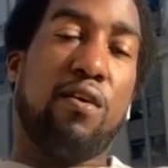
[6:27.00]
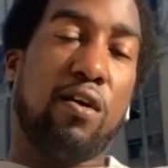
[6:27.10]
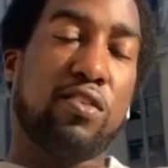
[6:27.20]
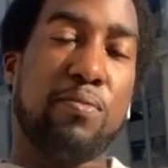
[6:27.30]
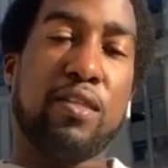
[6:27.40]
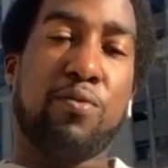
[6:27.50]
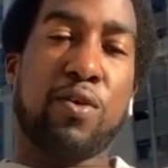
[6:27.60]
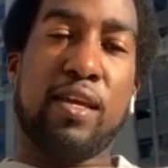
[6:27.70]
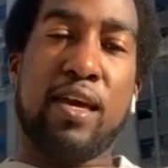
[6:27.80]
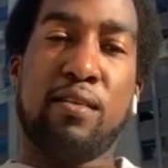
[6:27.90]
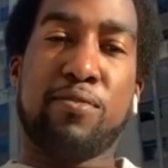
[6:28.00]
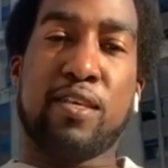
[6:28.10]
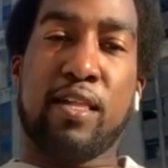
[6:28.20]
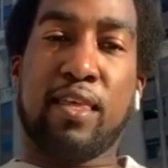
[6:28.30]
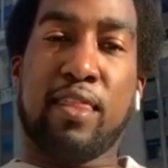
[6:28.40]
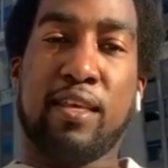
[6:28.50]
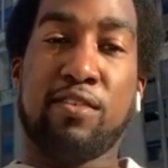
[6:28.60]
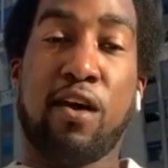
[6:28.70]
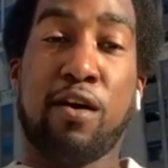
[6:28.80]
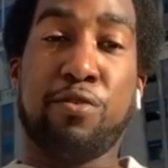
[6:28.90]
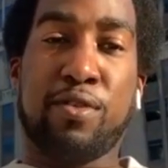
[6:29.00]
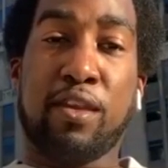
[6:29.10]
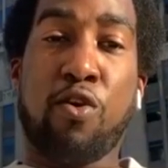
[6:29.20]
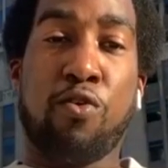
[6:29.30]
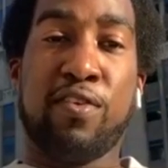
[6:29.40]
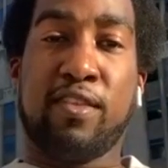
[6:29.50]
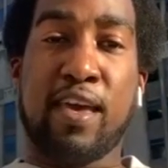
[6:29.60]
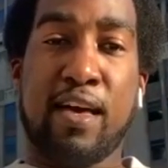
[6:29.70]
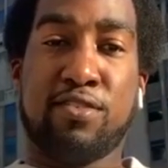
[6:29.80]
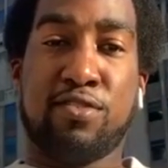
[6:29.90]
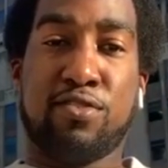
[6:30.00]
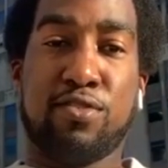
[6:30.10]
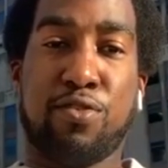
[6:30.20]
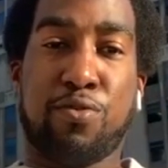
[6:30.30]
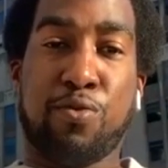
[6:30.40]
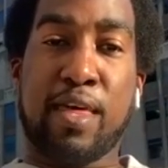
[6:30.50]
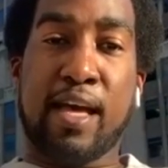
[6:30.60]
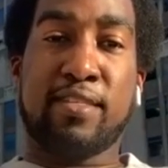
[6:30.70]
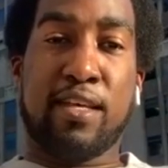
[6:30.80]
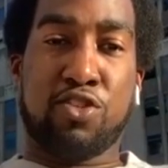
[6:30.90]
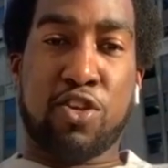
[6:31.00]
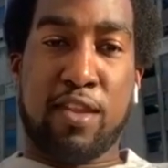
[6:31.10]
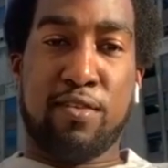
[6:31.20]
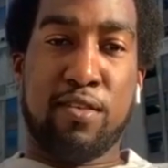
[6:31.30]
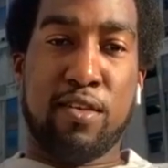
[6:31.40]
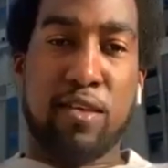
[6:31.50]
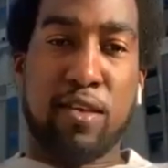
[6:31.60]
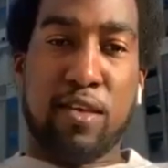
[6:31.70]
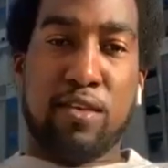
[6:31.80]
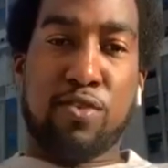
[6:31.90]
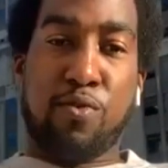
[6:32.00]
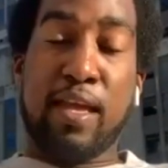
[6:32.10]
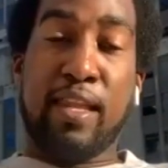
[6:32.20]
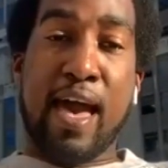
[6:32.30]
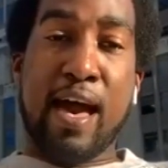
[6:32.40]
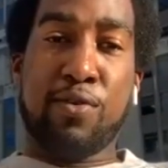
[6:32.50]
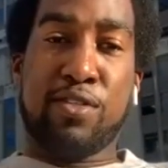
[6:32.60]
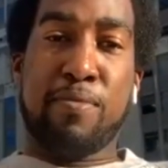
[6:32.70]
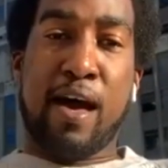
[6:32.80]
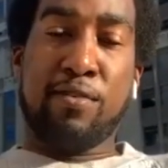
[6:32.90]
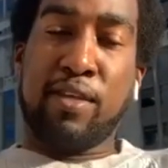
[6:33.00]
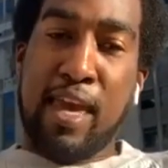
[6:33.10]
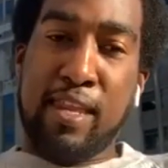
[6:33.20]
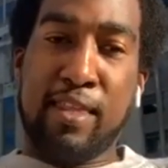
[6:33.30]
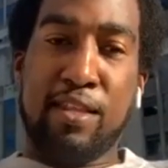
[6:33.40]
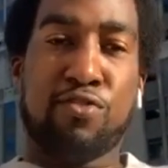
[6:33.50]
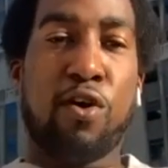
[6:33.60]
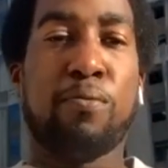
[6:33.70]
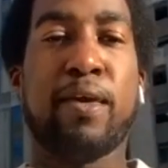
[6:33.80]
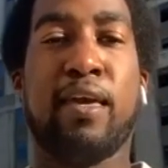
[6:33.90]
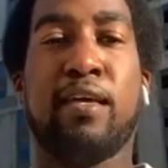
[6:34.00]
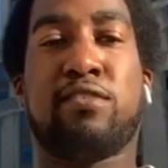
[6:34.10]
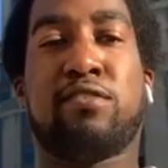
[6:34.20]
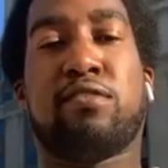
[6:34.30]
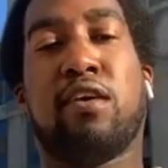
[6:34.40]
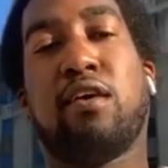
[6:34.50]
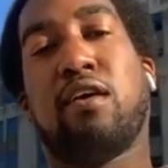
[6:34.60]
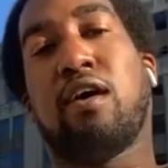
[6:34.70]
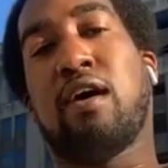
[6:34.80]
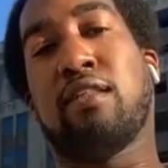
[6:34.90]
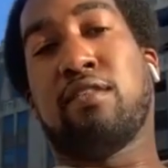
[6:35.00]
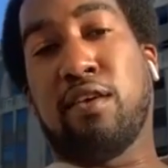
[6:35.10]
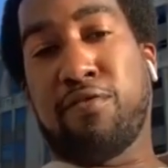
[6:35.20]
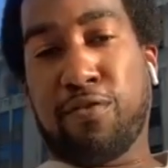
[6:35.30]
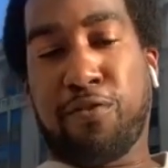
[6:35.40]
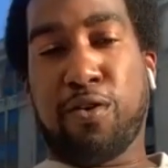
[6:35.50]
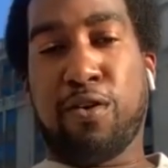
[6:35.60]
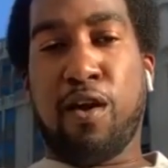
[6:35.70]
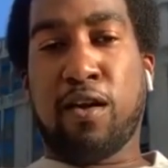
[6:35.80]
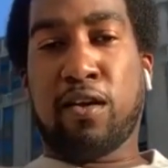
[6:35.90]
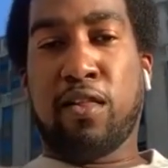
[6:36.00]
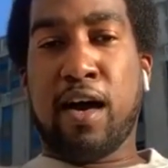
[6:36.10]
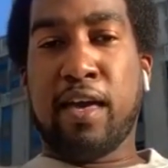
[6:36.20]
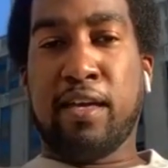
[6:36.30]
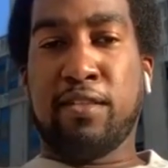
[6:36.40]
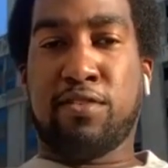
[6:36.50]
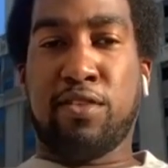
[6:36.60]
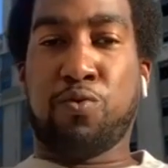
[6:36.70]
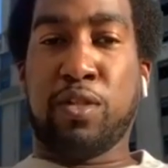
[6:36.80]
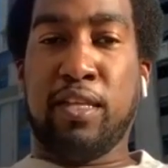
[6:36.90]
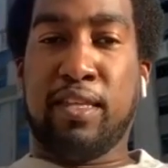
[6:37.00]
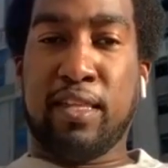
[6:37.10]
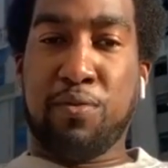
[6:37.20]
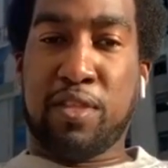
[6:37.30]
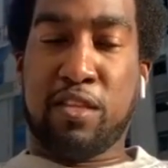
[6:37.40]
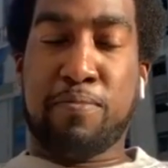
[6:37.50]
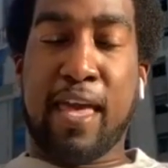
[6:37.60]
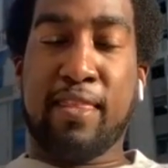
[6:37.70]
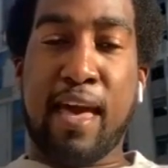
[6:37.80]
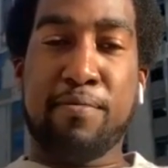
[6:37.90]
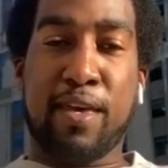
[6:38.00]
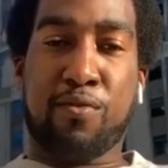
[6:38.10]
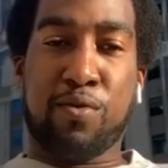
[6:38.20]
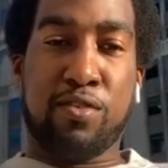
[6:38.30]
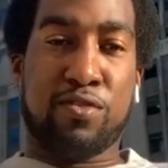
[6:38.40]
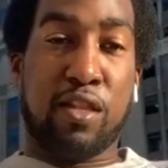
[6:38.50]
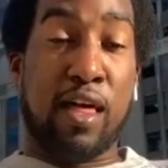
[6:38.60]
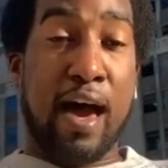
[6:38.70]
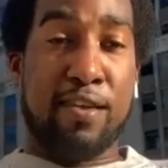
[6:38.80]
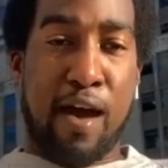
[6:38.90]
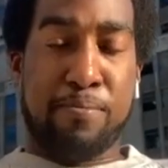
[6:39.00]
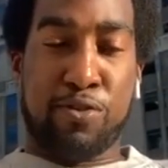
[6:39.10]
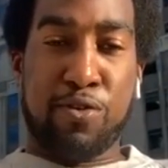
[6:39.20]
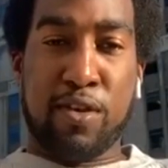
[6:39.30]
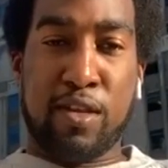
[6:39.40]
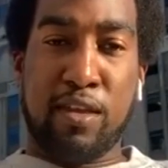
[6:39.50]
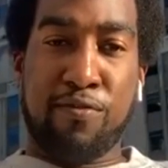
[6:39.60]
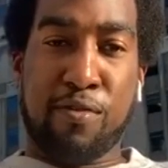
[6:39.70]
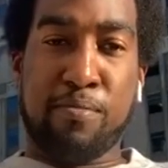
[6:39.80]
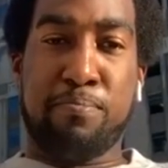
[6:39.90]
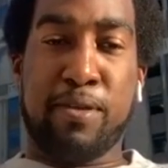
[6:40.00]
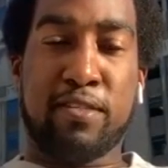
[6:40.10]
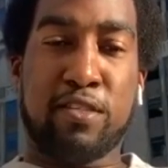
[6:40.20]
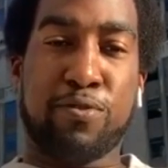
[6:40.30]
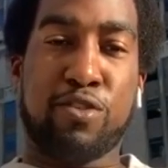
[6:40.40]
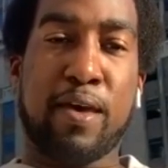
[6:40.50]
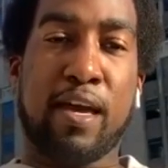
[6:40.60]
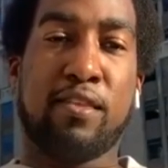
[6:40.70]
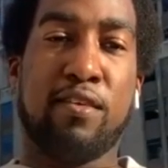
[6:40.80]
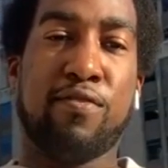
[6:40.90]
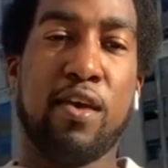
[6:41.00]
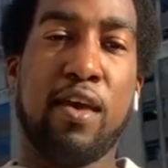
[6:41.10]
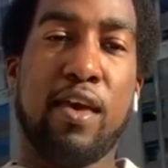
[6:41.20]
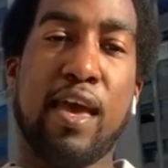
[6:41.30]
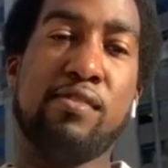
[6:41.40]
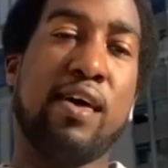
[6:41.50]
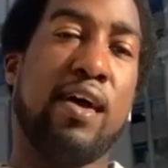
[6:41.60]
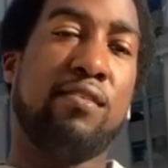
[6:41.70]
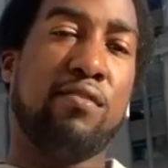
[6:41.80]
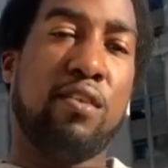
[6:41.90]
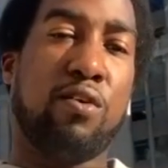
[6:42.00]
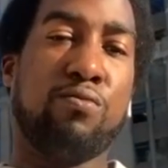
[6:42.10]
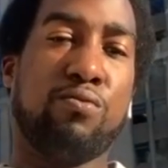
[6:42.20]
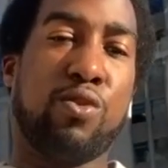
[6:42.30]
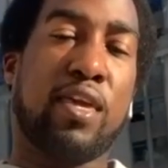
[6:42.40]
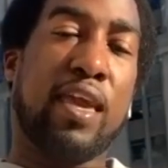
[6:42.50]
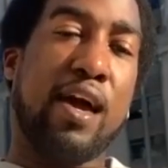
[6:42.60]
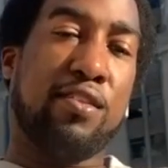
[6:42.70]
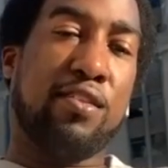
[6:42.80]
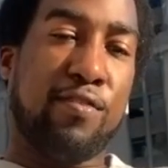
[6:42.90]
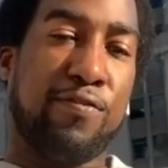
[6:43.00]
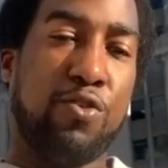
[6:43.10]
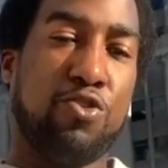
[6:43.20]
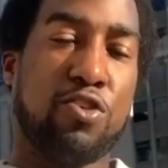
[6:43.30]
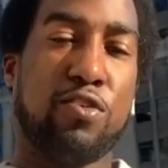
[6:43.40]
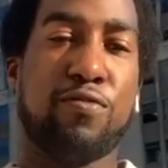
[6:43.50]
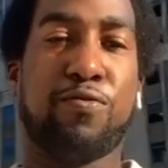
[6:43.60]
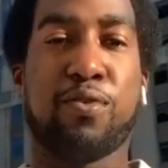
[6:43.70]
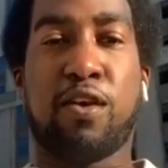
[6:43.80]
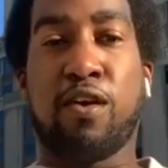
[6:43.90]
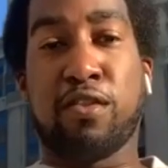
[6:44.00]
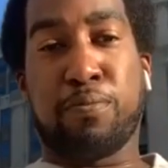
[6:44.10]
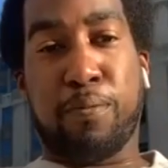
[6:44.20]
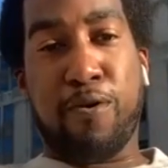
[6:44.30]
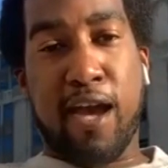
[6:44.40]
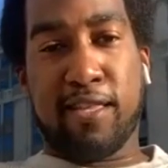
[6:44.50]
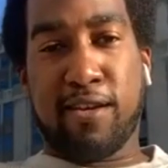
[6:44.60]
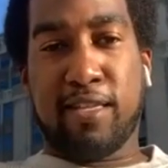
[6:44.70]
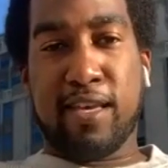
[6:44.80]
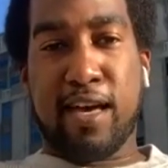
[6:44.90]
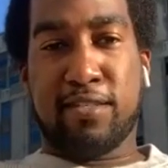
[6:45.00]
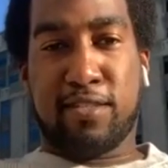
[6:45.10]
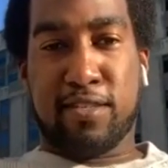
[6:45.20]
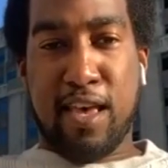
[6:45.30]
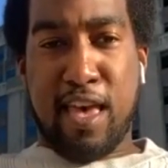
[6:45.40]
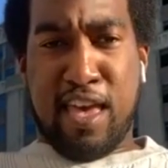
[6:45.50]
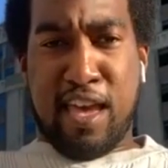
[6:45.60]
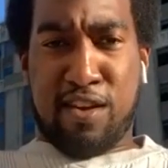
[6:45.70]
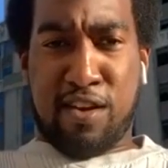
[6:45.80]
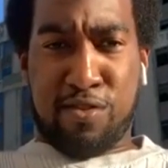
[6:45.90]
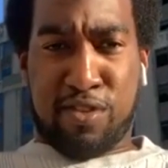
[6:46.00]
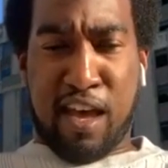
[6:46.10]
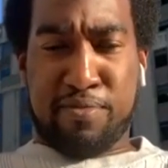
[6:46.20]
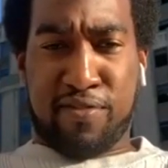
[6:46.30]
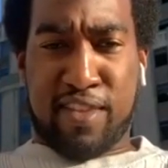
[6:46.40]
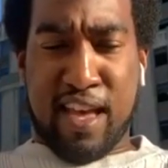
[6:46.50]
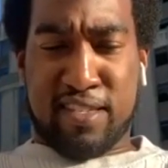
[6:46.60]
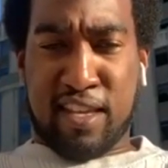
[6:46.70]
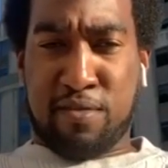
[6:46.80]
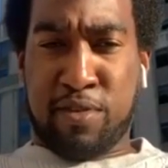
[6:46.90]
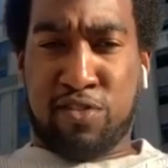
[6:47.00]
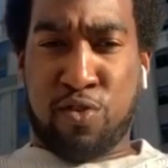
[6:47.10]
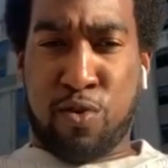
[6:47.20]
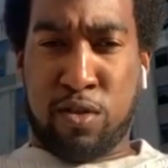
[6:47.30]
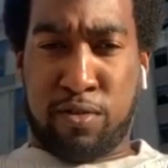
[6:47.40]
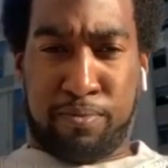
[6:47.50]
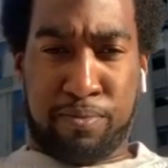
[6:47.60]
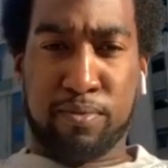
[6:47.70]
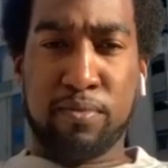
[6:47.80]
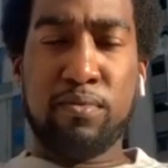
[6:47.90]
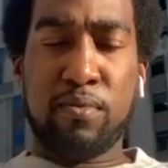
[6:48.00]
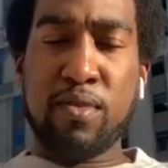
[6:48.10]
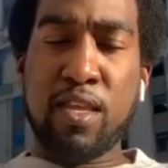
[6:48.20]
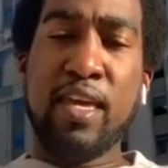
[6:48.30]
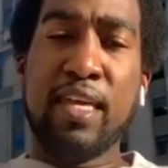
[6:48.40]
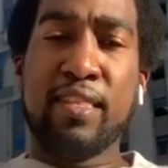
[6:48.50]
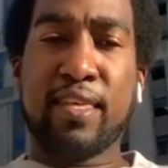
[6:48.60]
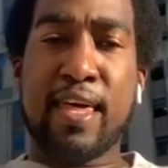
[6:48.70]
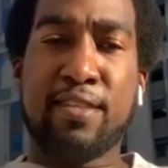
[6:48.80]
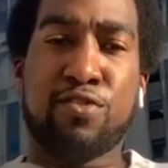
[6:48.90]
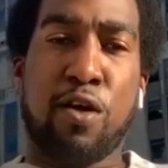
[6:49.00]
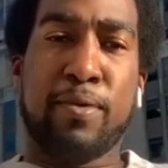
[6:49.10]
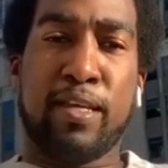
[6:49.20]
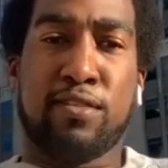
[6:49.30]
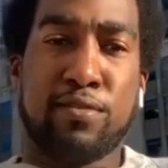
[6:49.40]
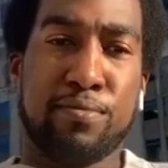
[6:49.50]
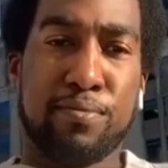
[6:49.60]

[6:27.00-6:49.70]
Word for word: ultimately we're going to end up selling things other than COVID tests through that sales channel. So right now, it's about getting the install base, uh, delivering for our clients, you know, really dealing with this pandemic where there's a lot of opportunity from a business perspective. And then, you know, looking out into the future with our other proprietary tests and other types of tests that can be sold into that install base.